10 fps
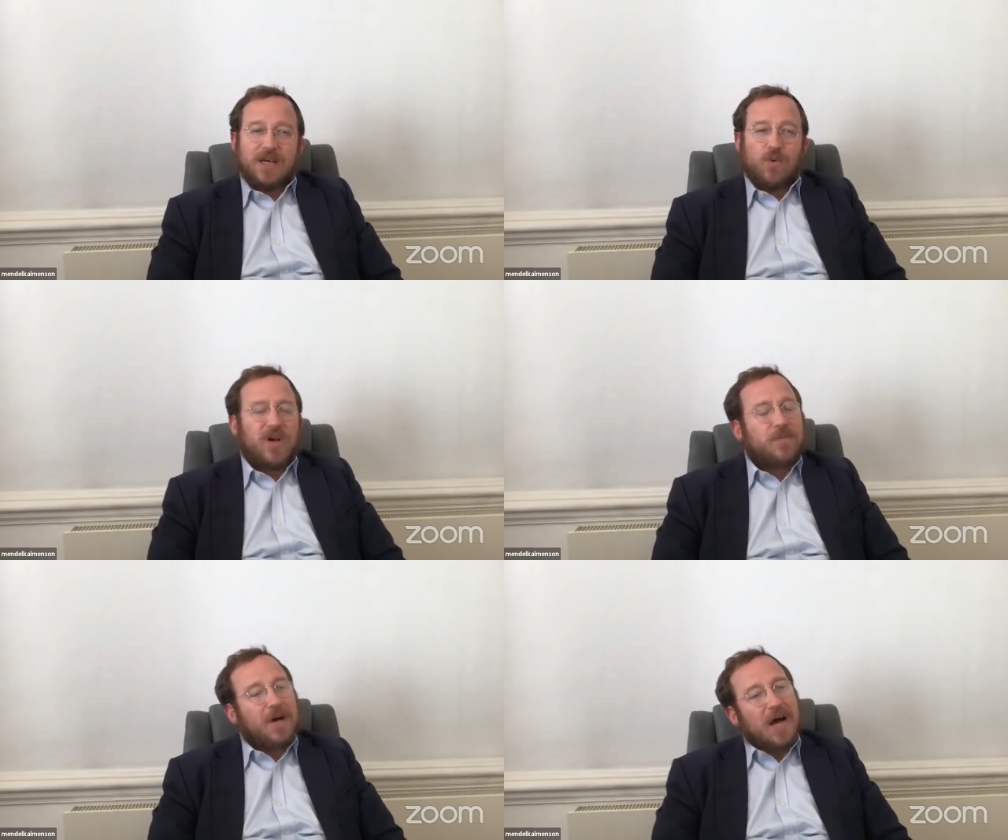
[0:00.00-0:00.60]

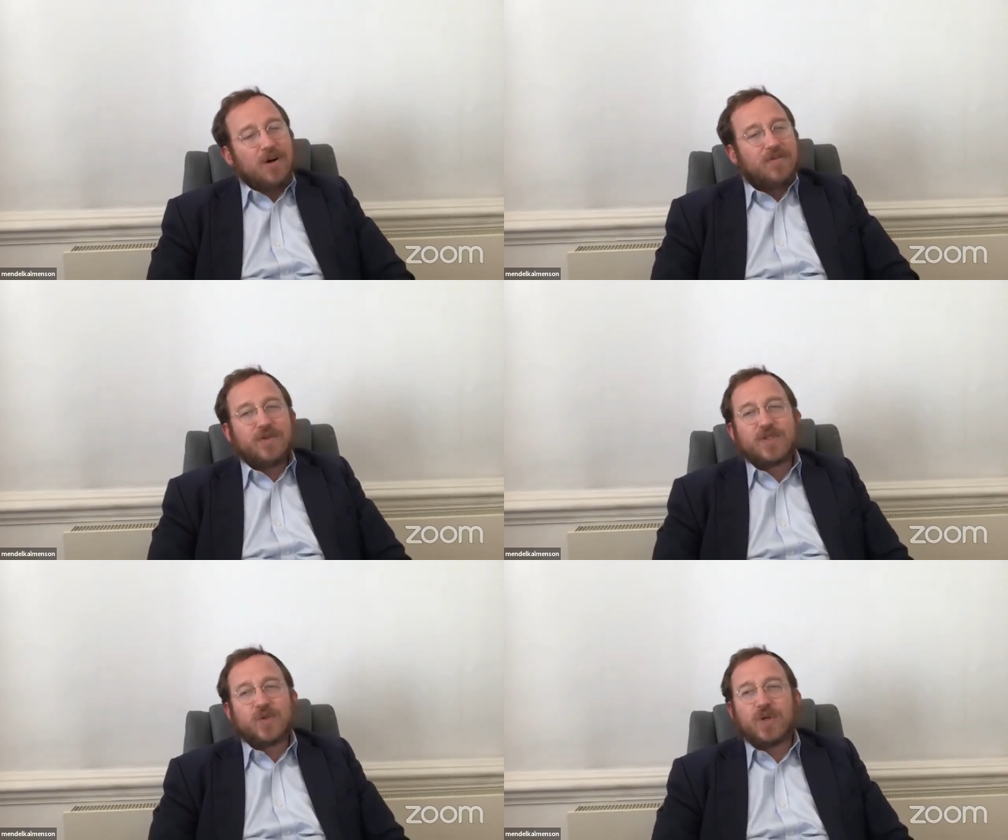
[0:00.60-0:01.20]
What a powerful
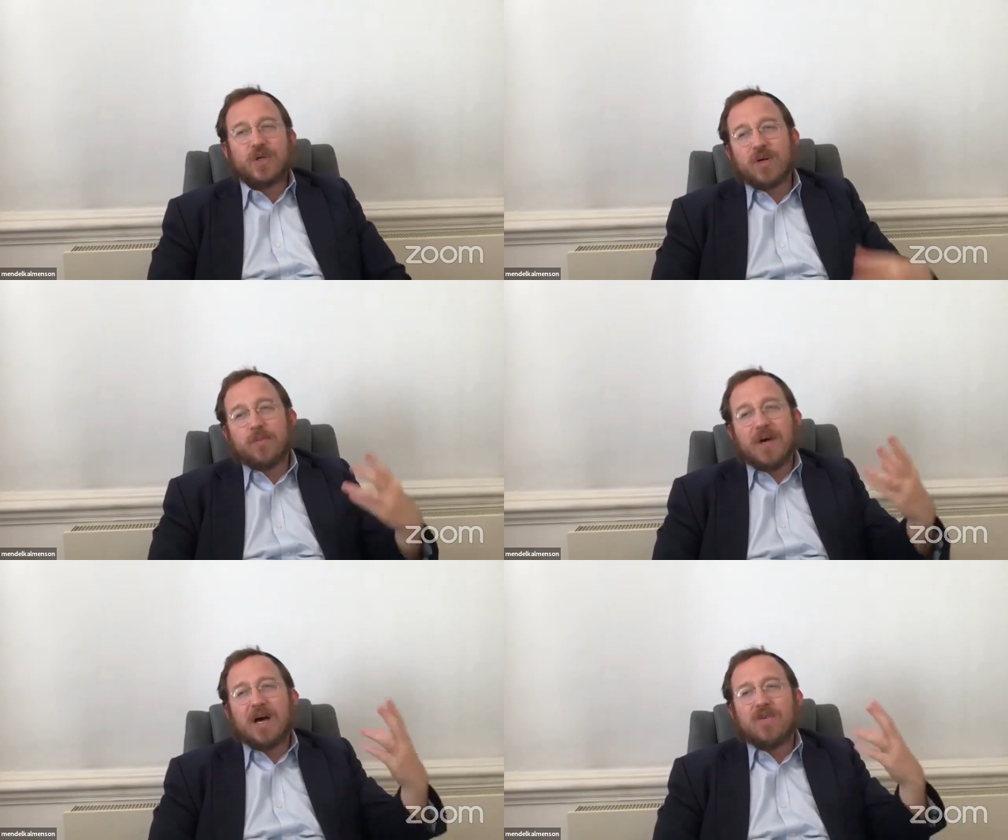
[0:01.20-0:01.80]
story. What a
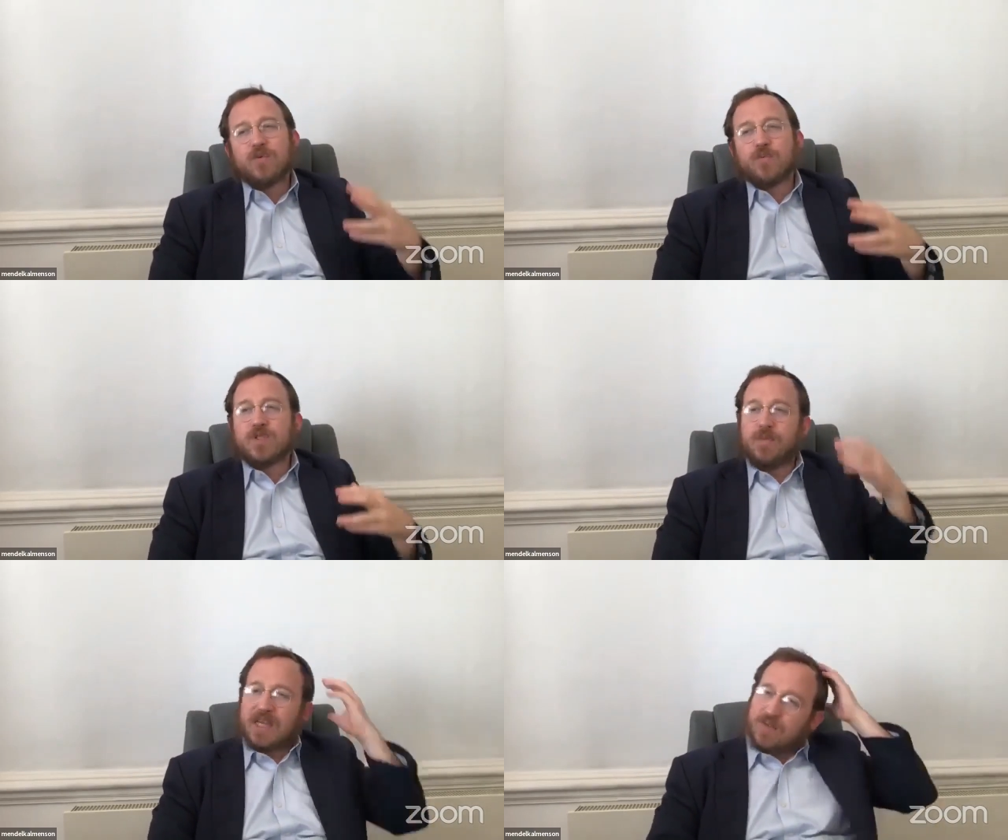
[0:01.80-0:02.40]
powerful
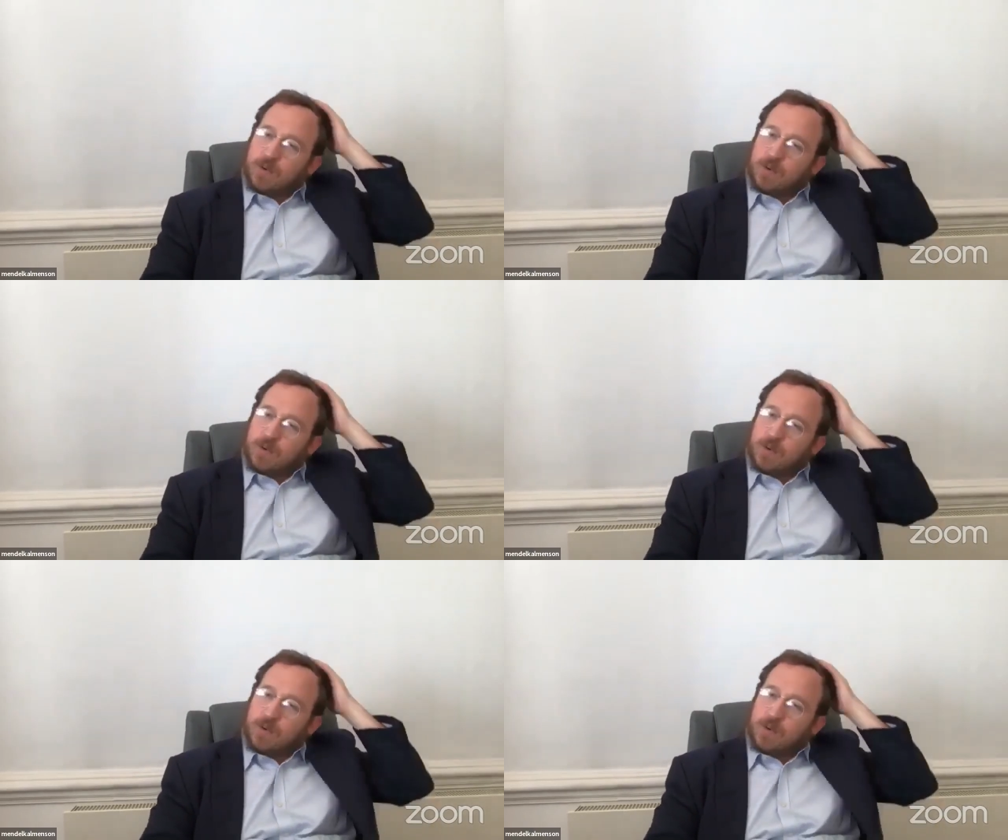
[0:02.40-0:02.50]
perspective.